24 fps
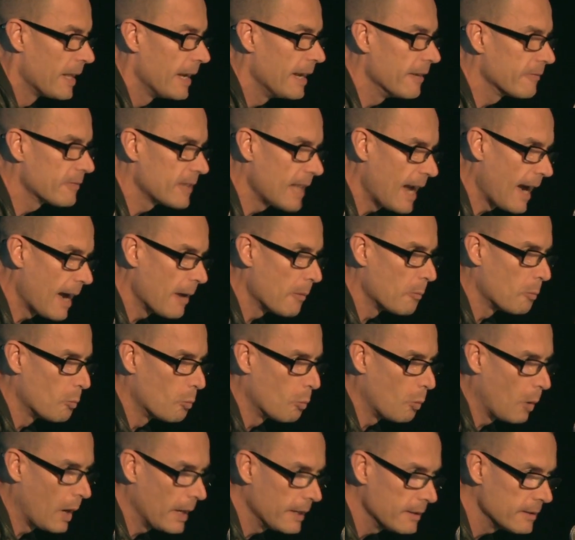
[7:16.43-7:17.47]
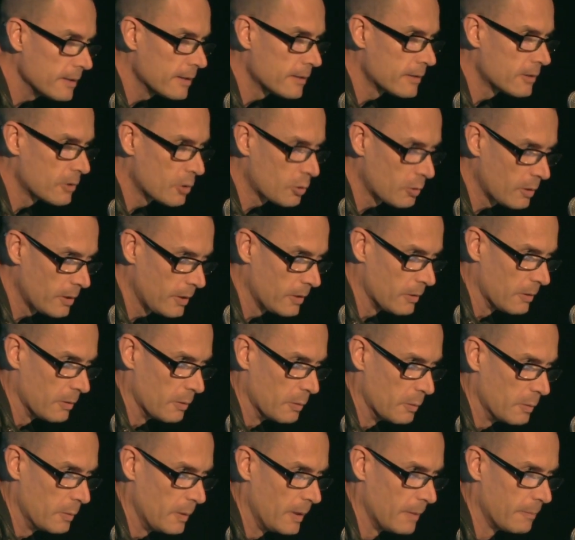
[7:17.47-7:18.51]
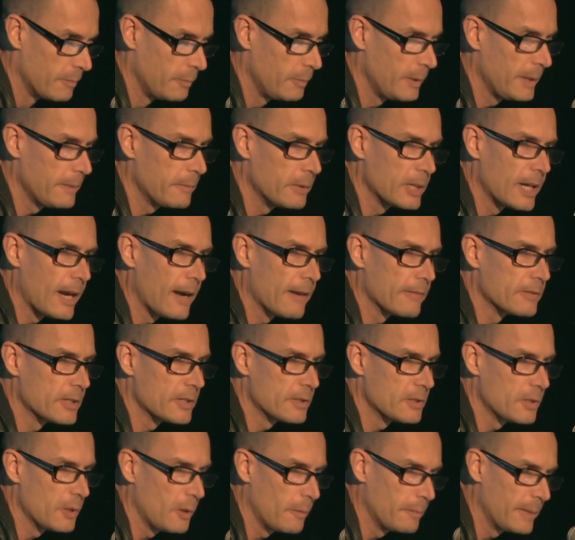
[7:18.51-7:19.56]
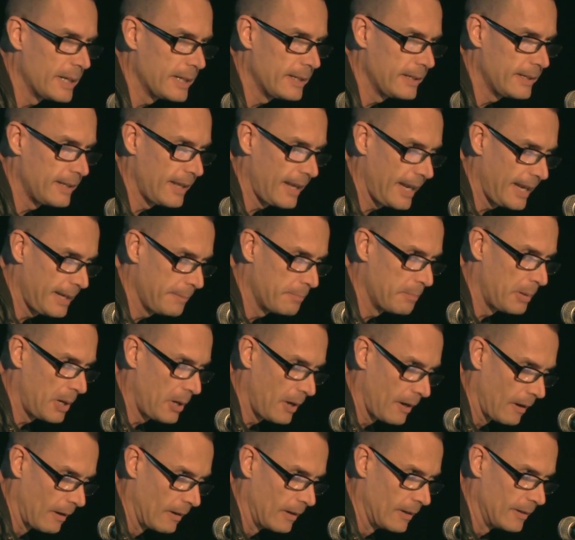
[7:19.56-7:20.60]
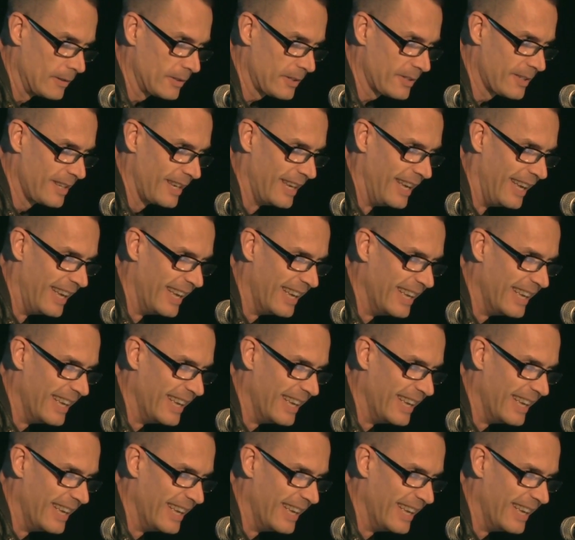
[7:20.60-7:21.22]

If that was true, we would have so many gay bars,